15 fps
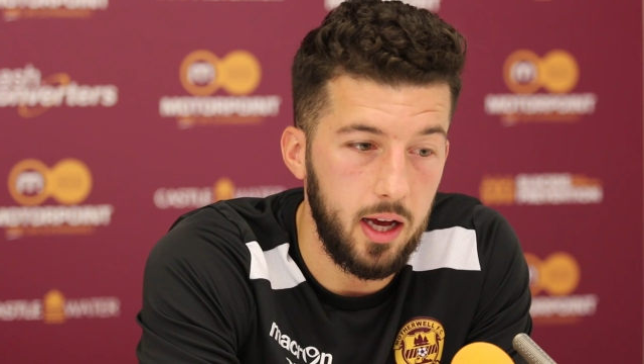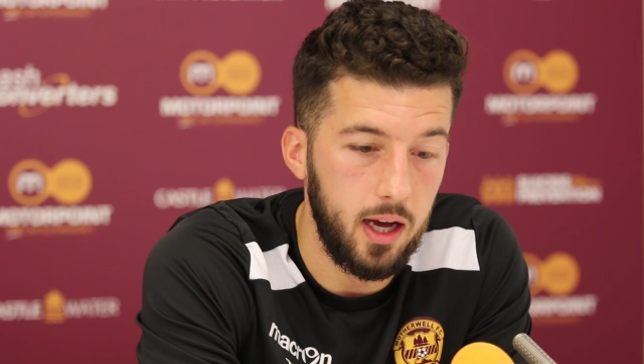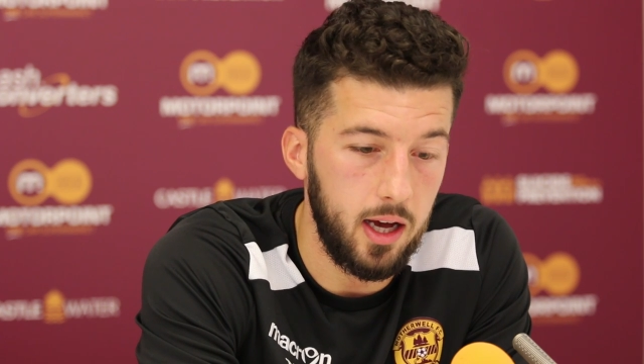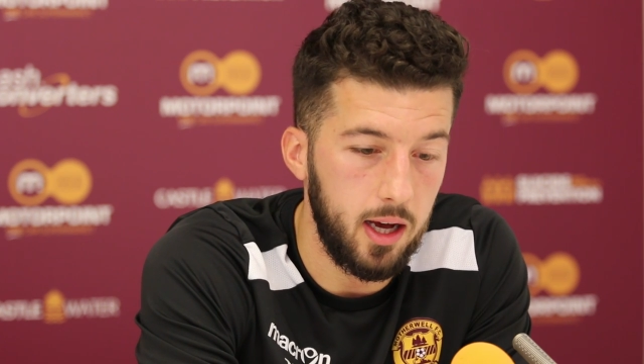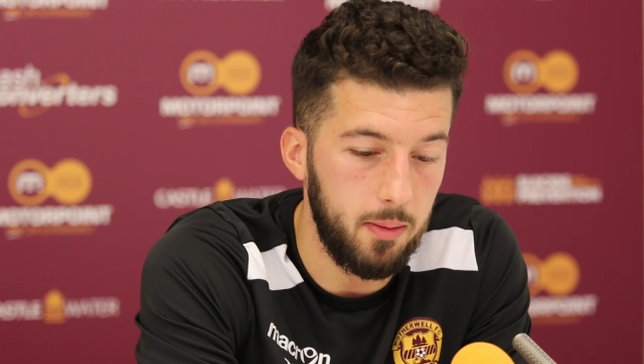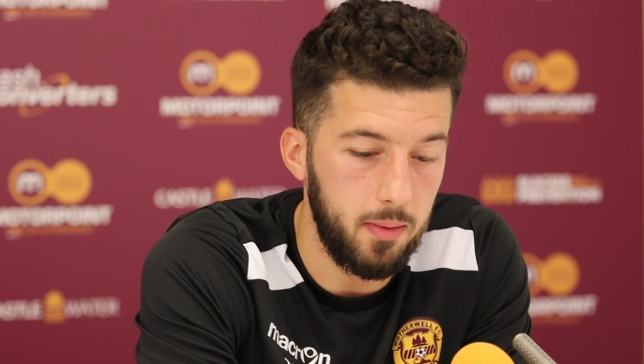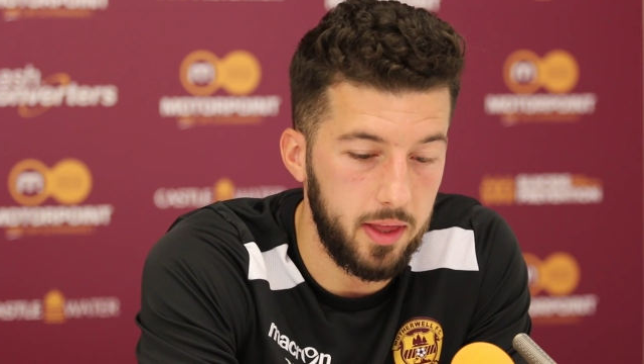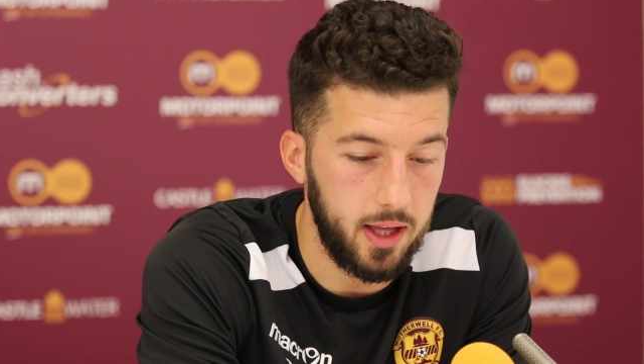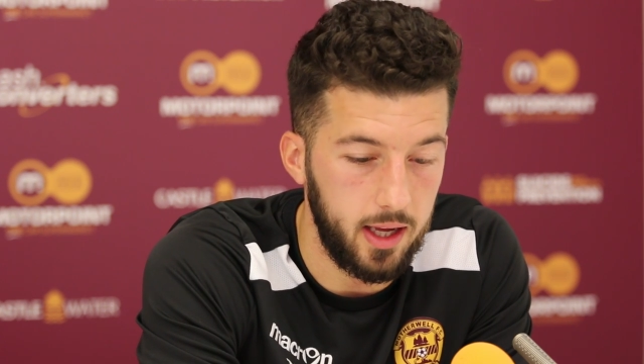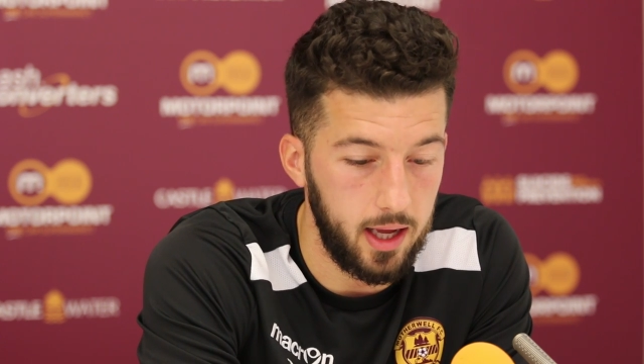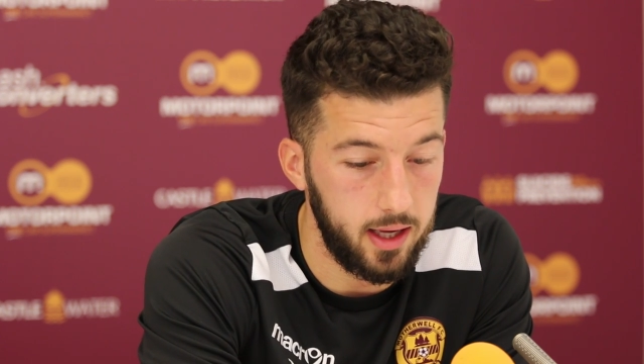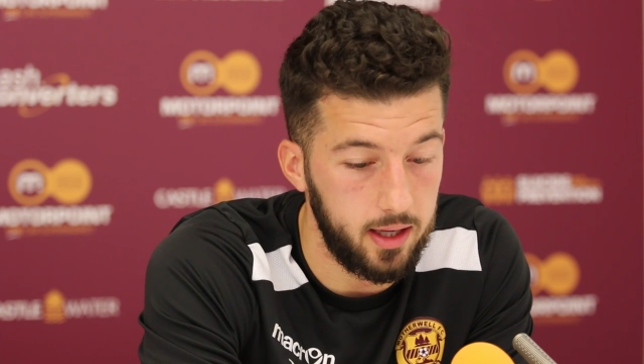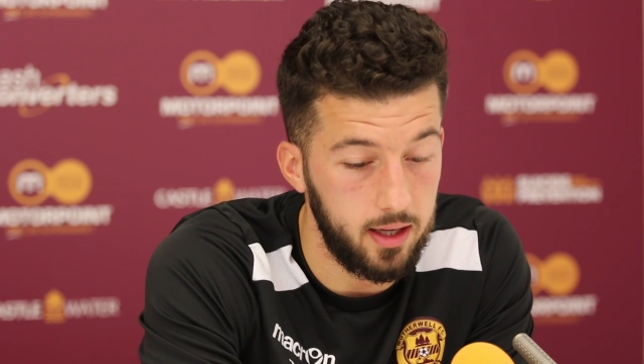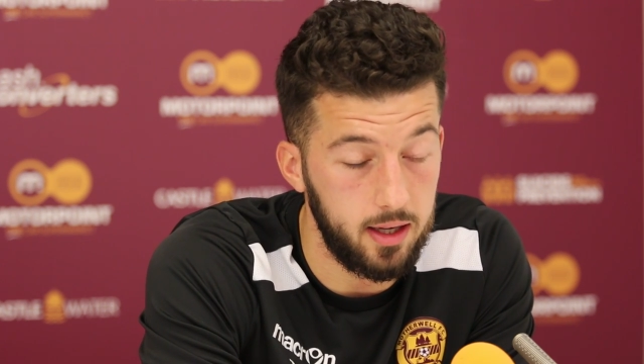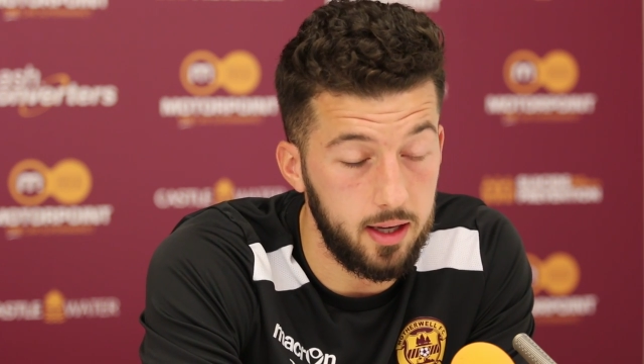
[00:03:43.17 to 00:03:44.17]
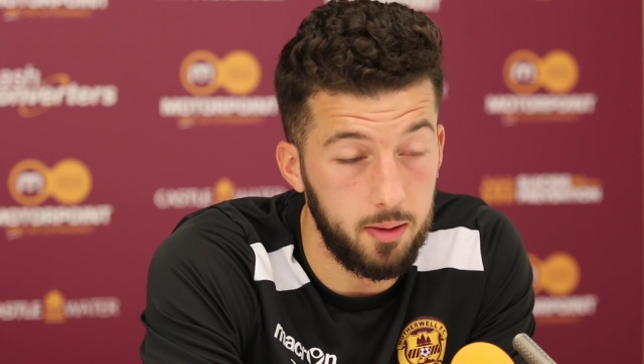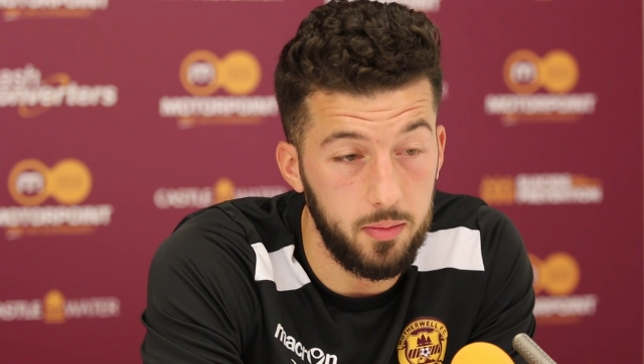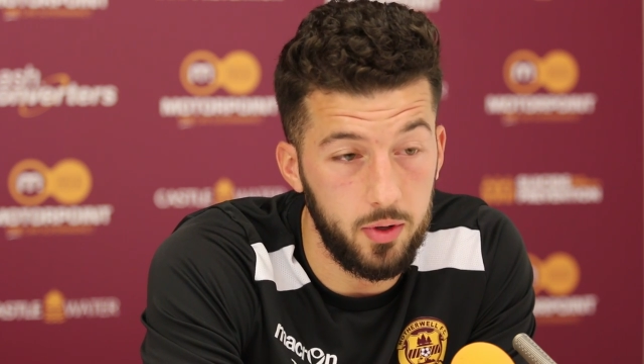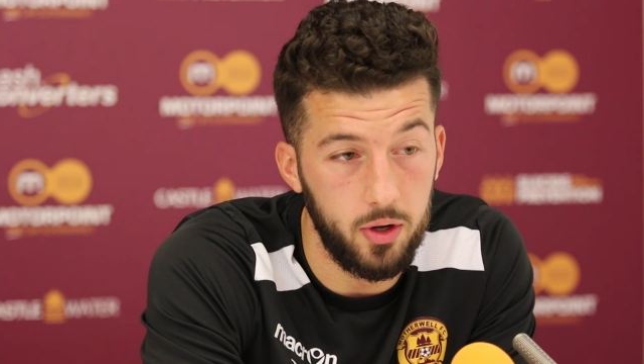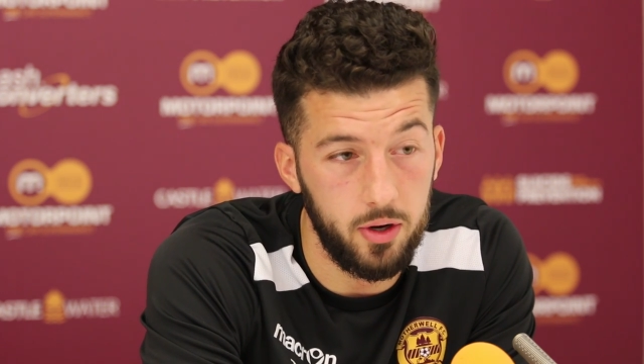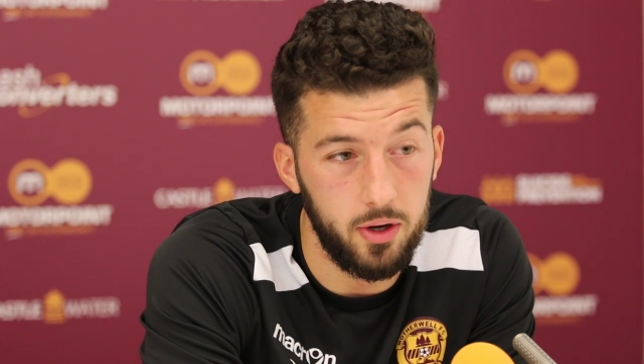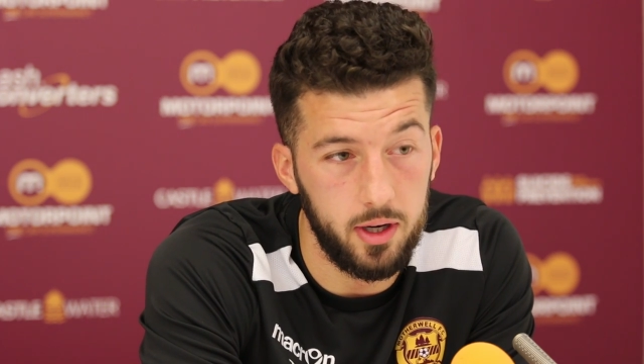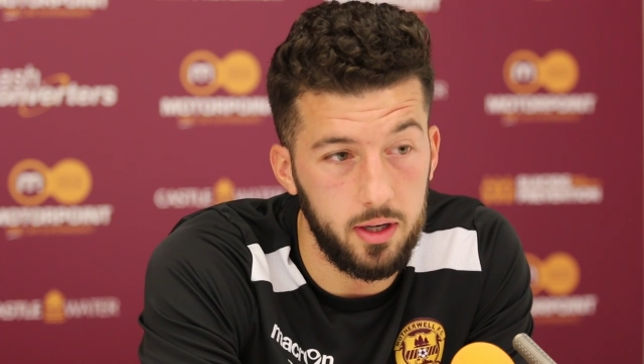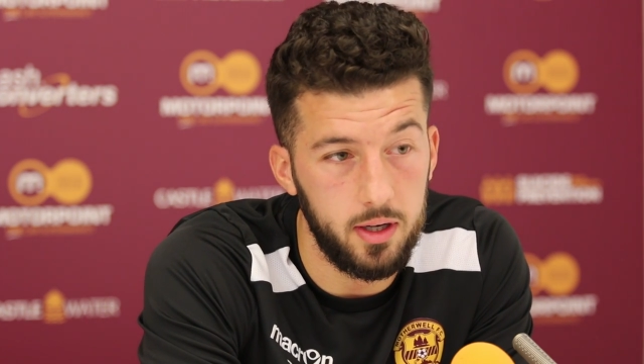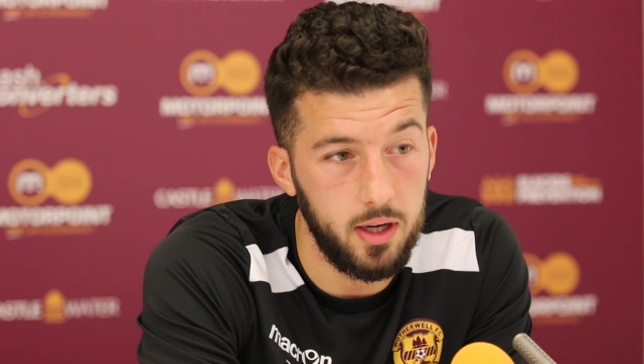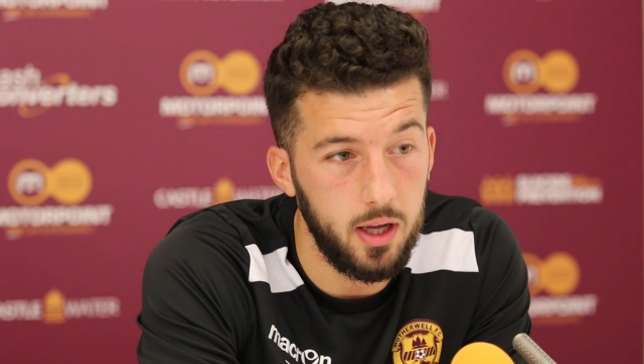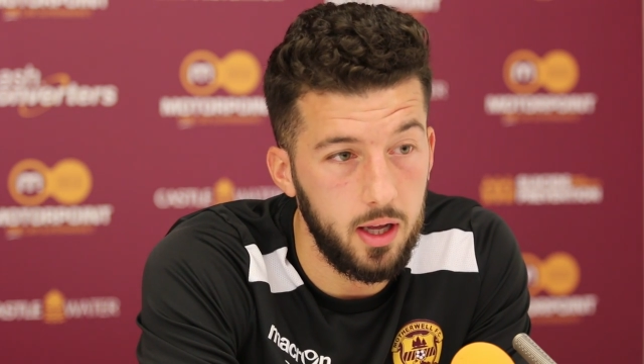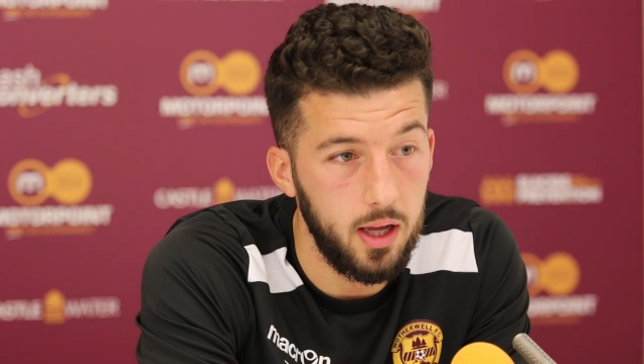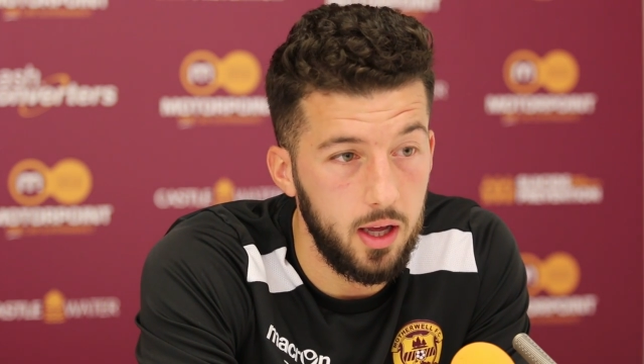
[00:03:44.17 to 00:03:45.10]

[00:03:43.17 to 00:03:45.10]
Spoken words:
I think I can come here and